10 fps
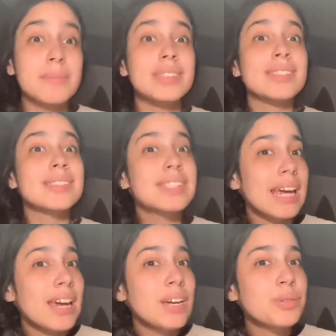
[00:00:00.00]
But
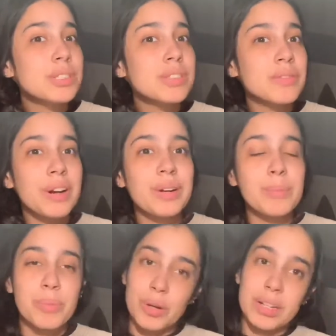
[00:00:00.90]
today was a very
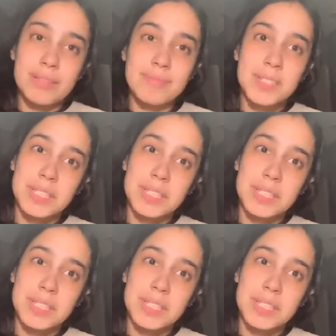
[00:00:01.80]
important